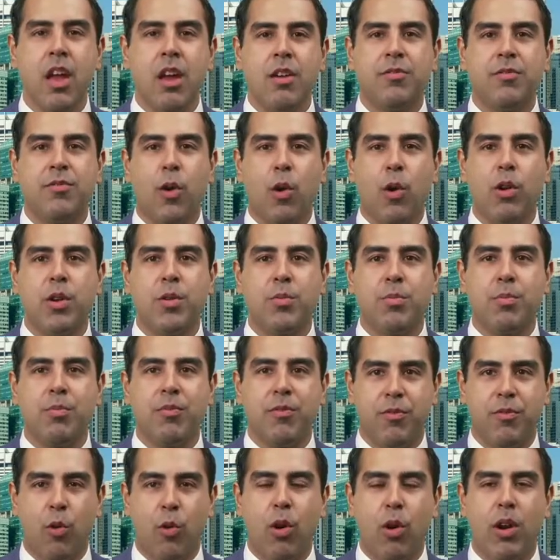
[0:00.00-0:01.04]

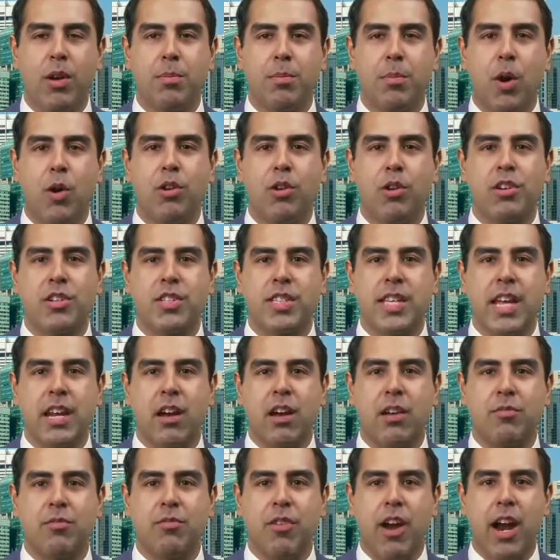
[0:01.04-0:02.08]
Ford Motor said
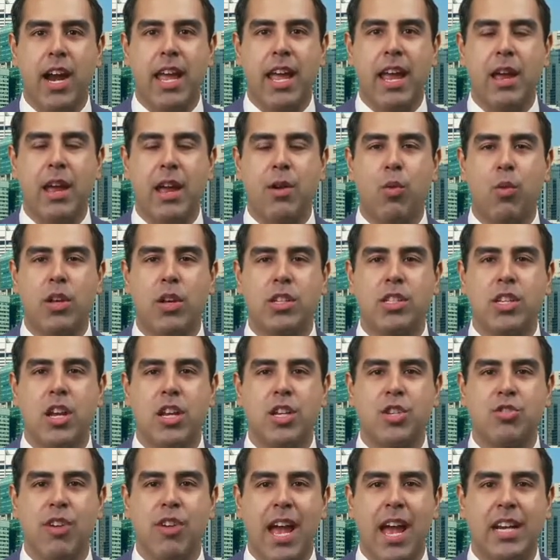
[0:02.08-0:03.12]
on Friday it was on
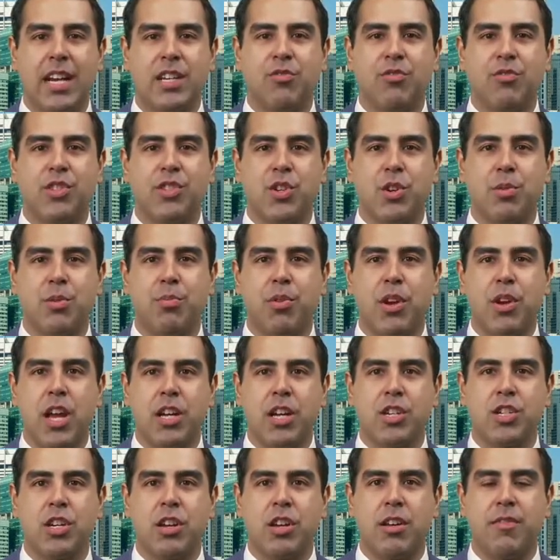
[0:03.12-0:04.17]
track to resume
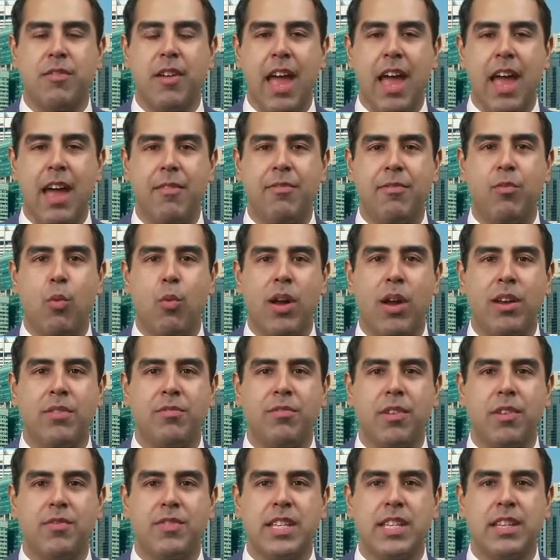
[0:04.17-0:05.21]
production of
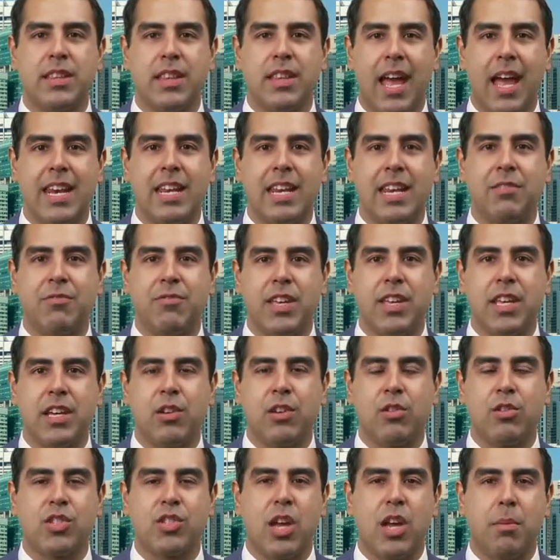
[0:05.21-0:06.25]
F-150 Lightning
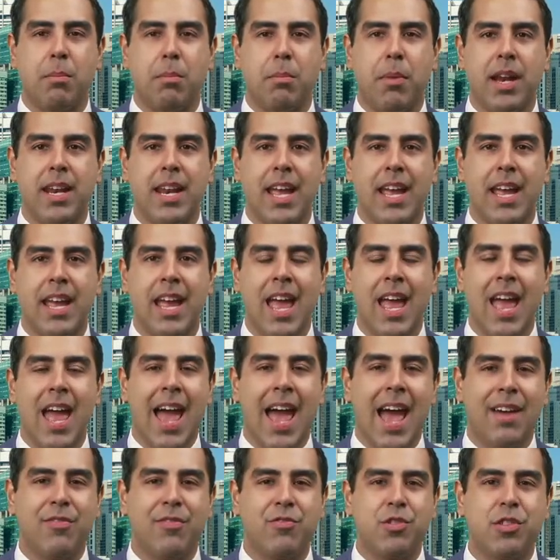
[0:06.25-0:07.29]
vehicles on Monday
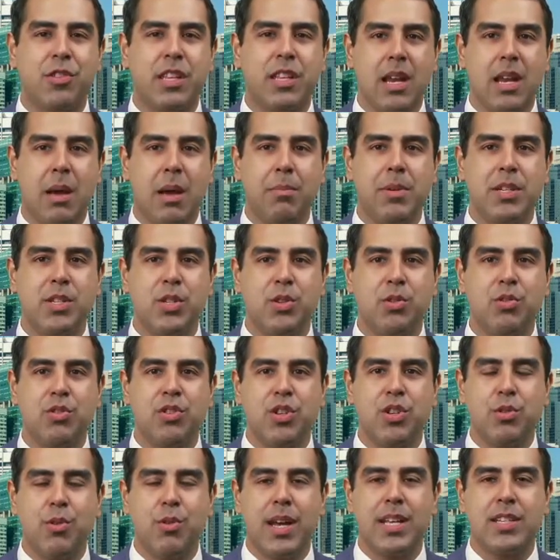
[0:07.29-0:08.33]
after the number 2
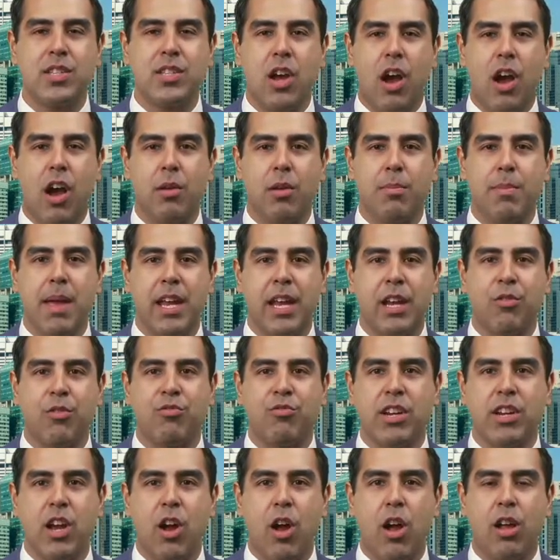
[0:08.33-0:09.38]
U.S. automaker
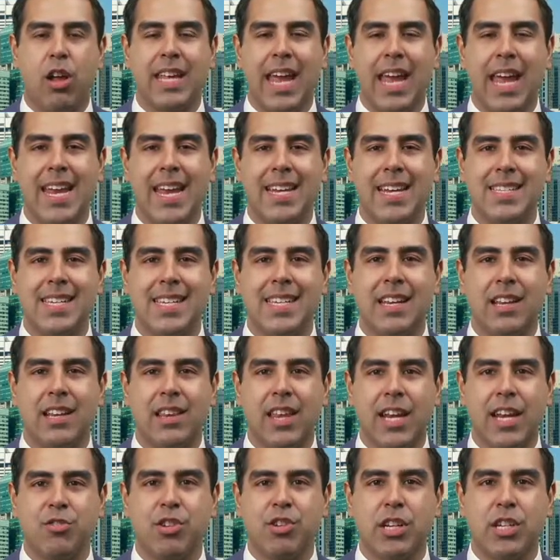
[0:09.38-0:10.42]
recalled 18
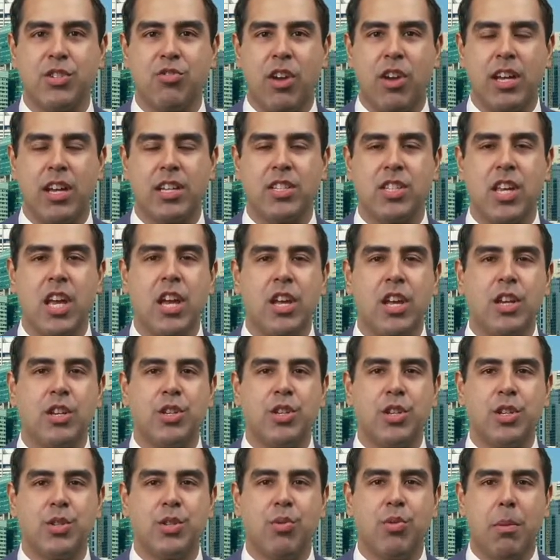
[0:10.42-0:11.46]
electric trucks
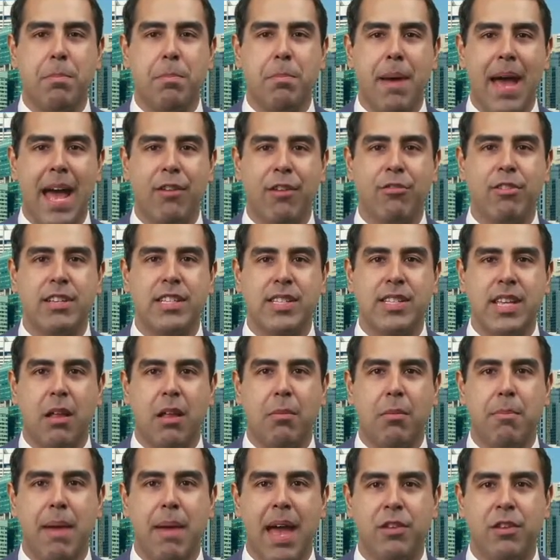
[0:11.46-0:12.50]
due to a battery cell
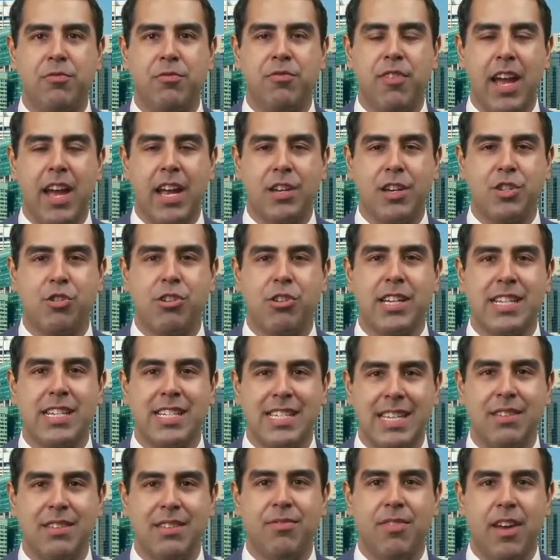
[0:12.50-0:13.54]
manufacturing
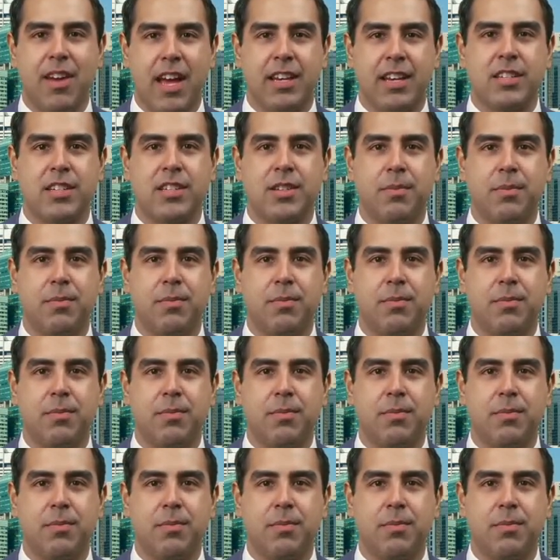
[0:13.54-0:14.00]
defect.